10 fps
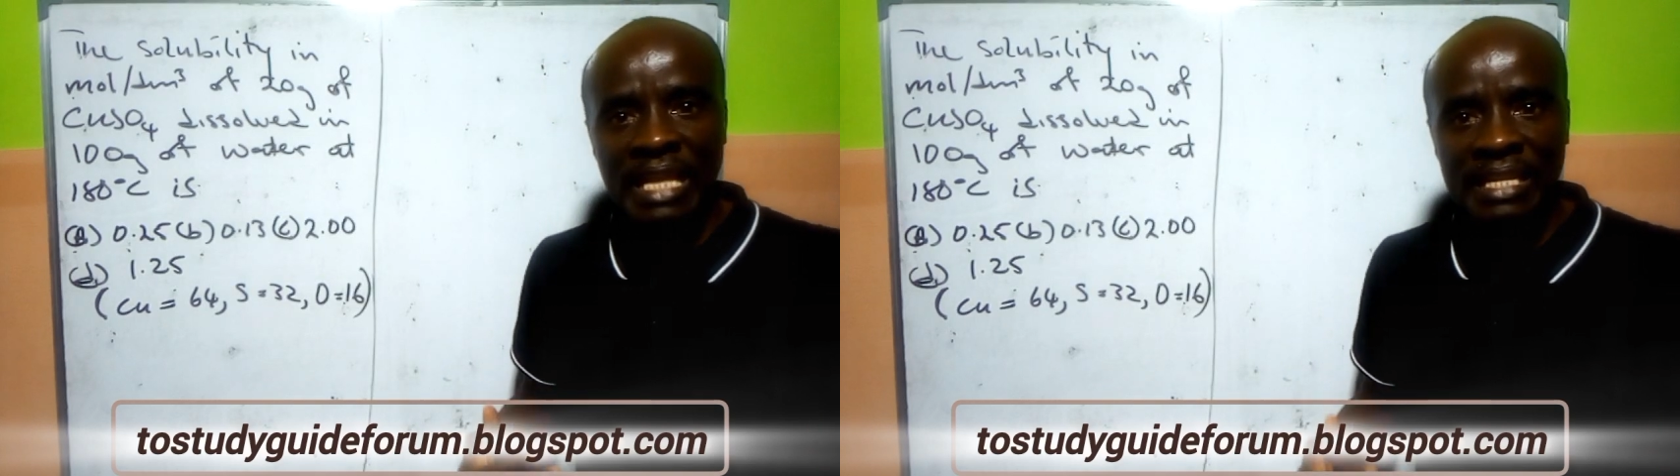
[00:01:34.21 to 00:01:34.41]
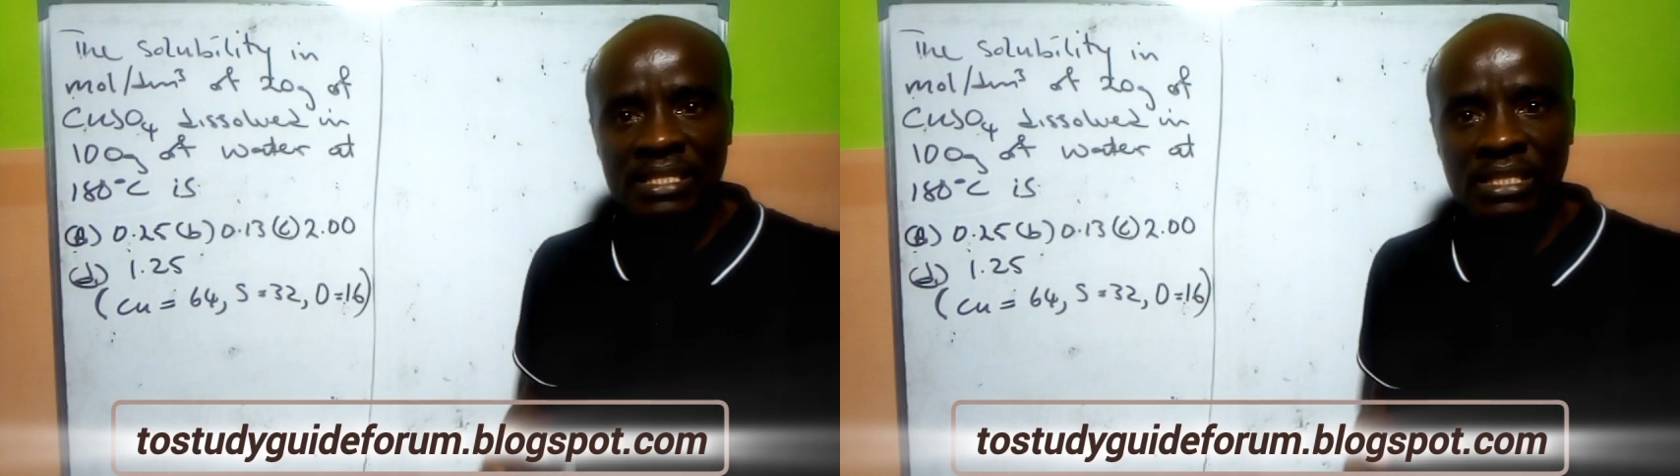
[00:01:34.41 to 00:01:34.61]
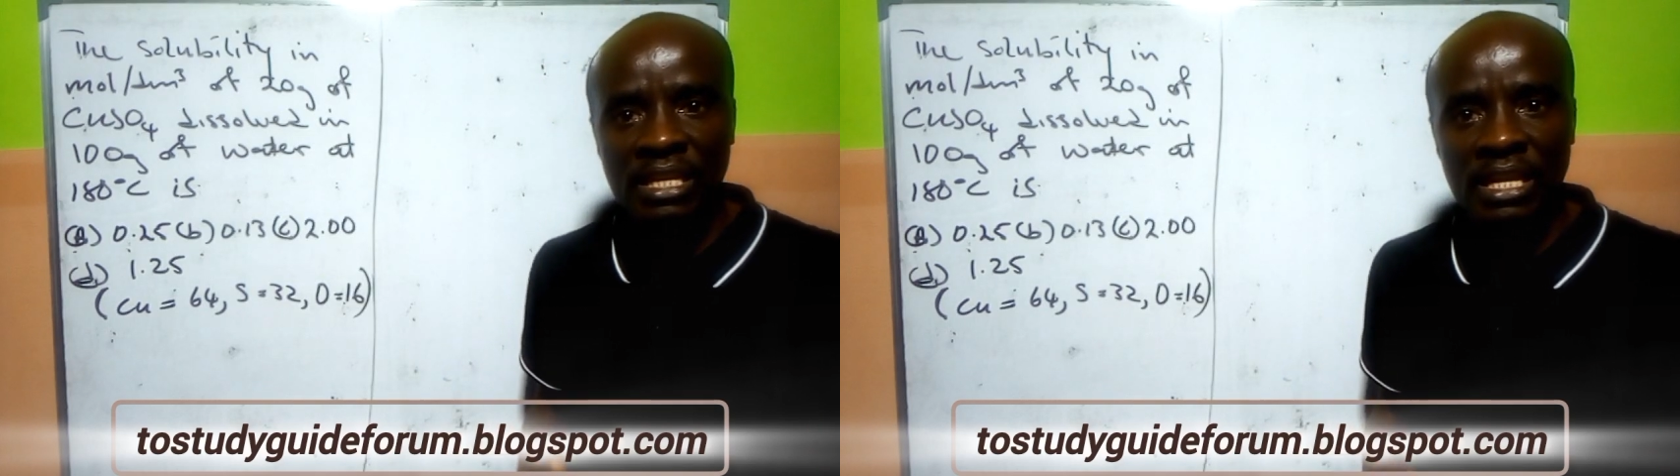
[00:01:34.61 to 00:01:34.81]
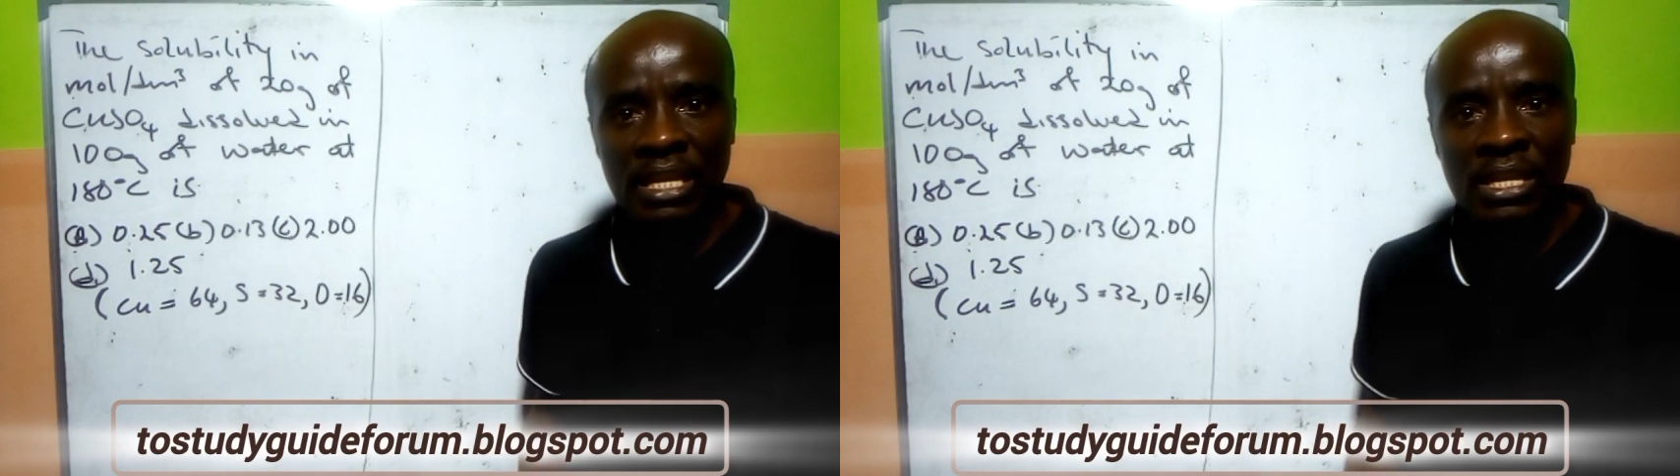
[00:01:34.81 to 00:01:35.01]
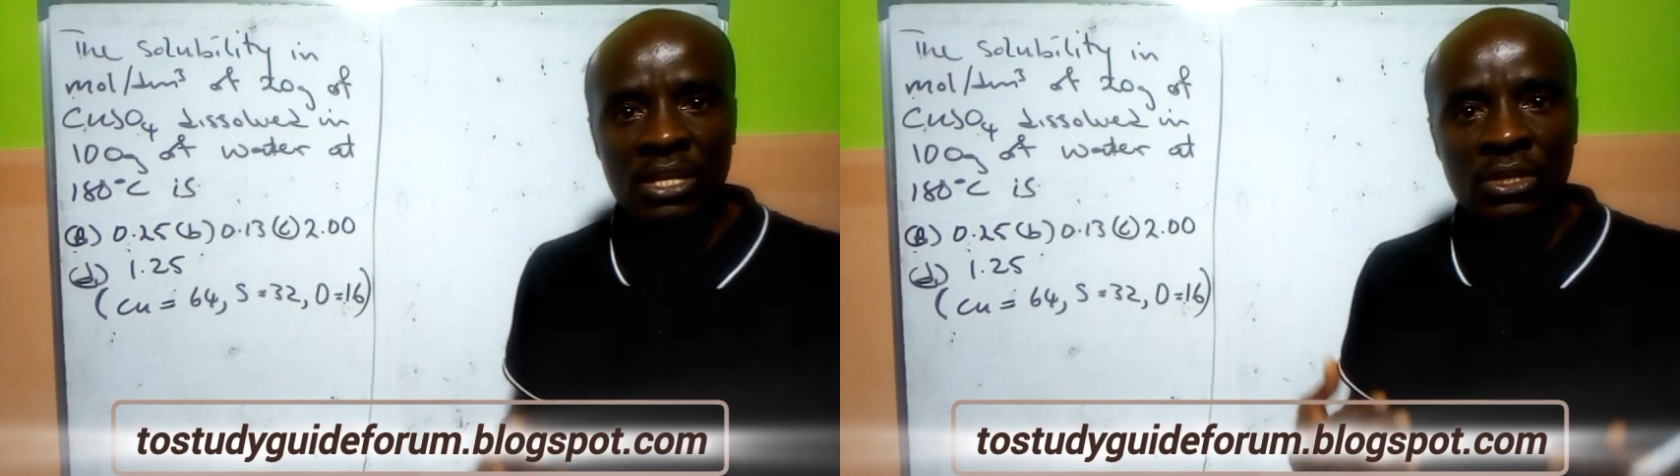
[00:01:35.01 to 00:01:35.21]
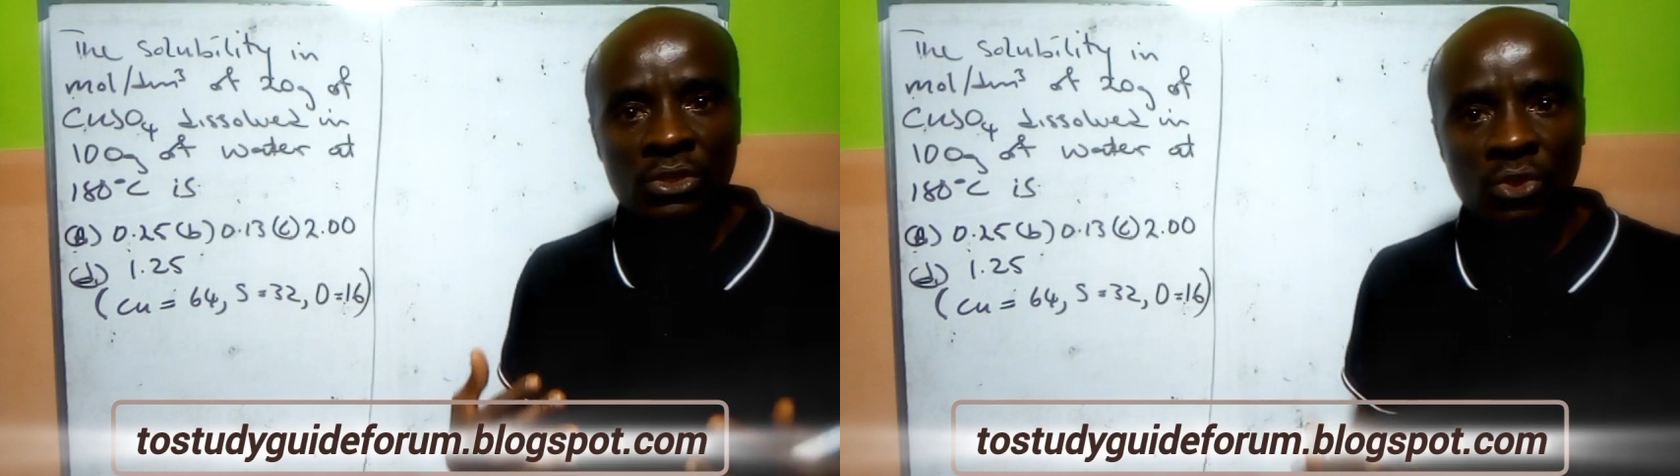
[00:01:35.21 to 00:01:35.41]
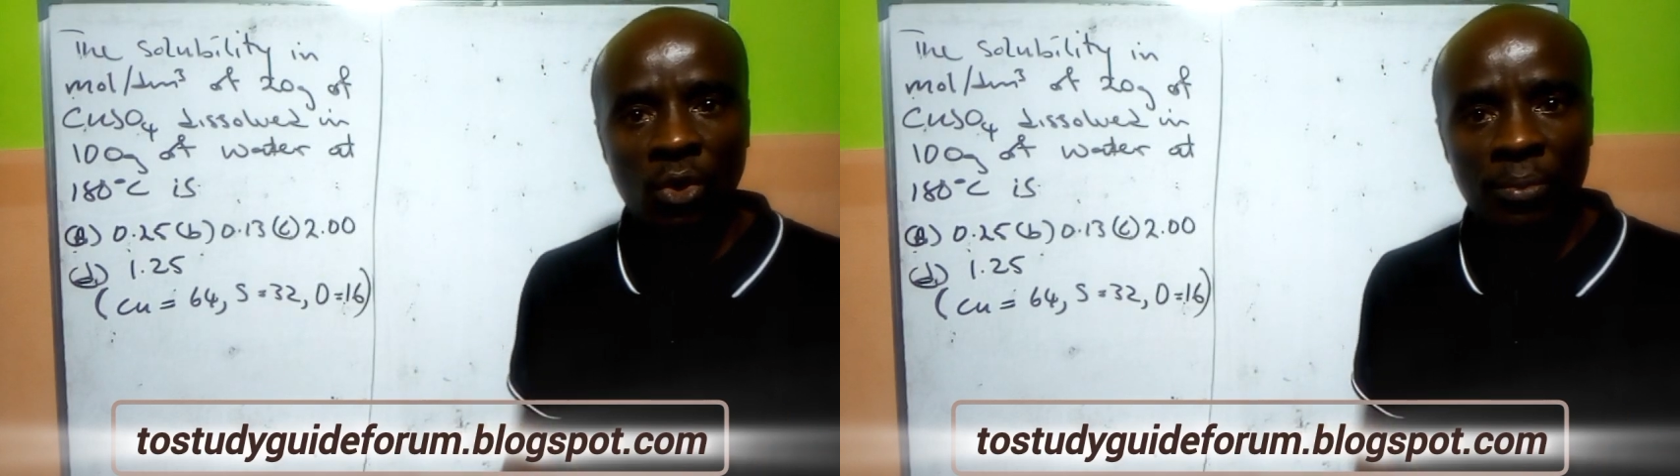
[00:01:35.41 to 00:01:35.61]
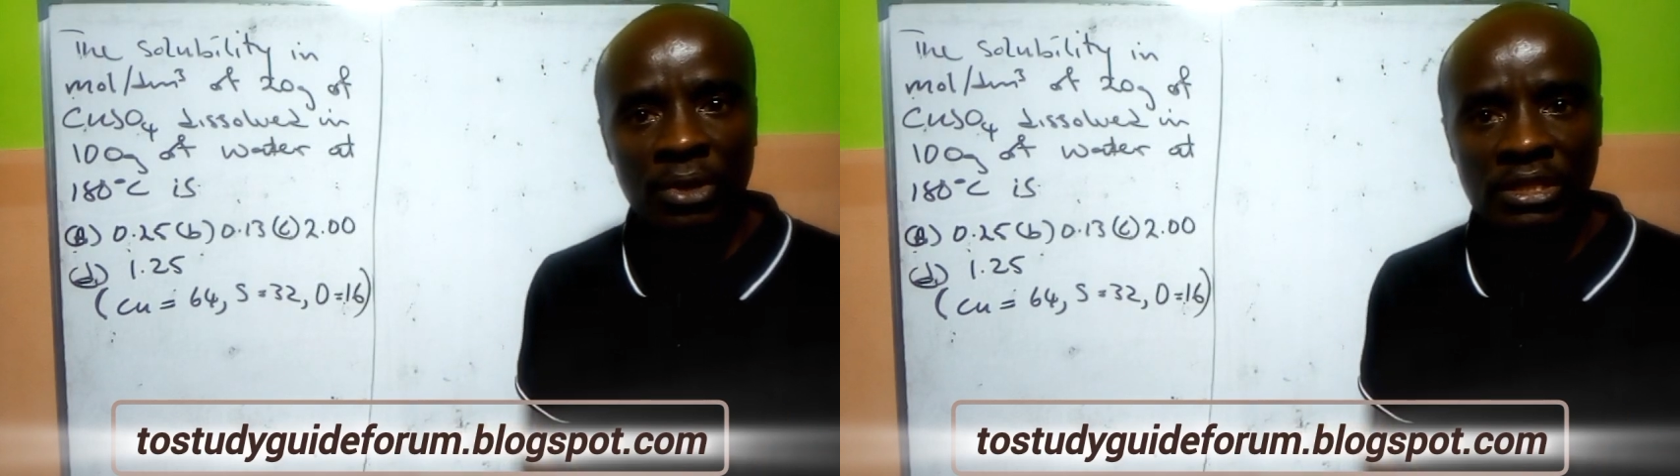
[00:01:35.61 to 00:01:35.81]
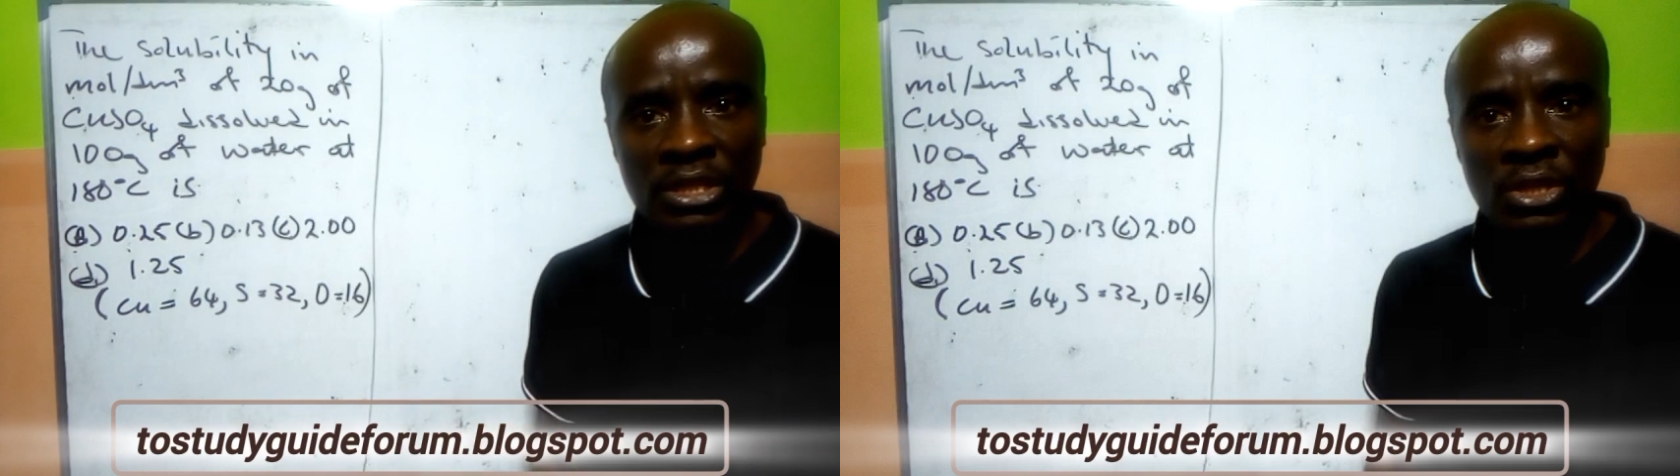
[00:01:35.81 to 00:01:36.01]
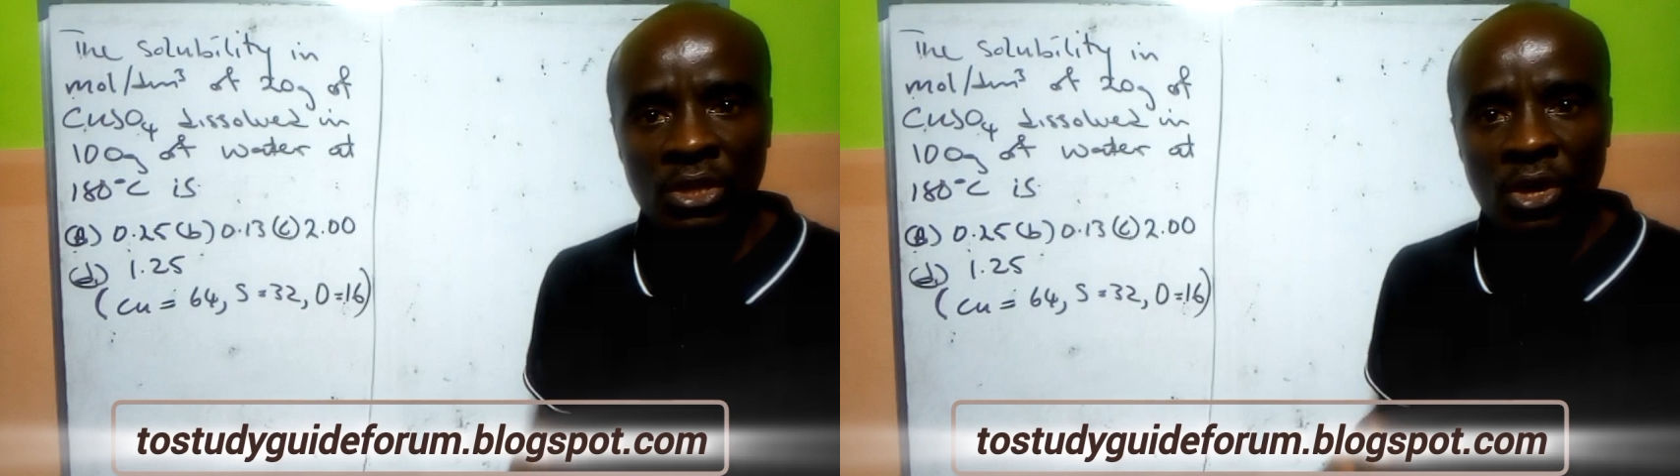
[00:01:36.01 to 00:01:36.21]
That is the
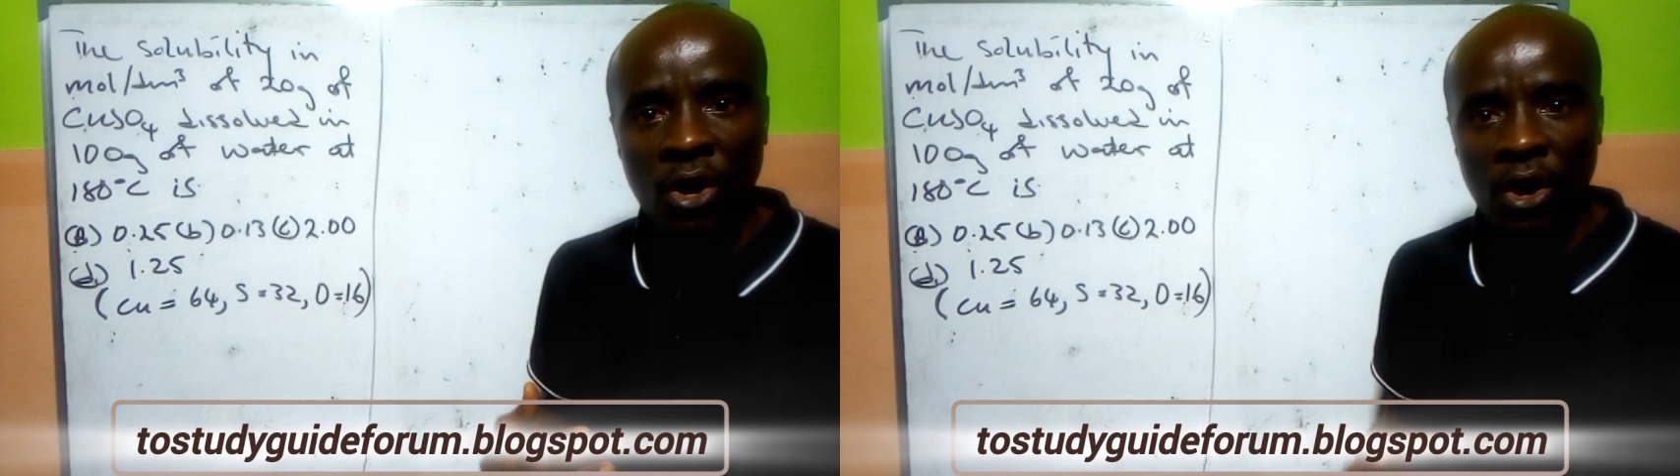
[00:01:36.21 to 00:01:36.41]
solubility